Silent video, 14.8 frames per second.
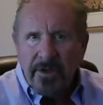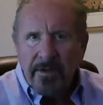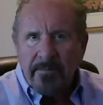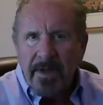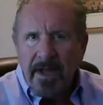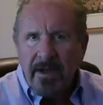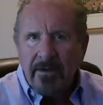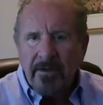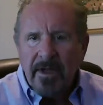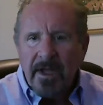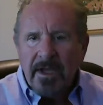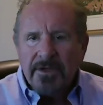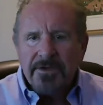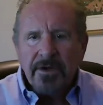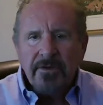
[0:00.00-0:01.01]
out,
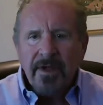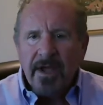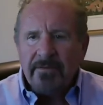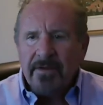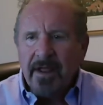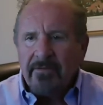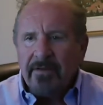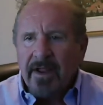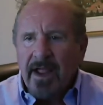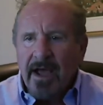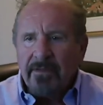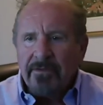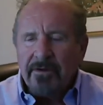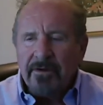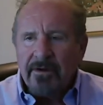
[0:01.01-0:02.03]
don't have to have a
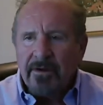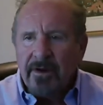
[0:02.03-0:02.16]
catheter,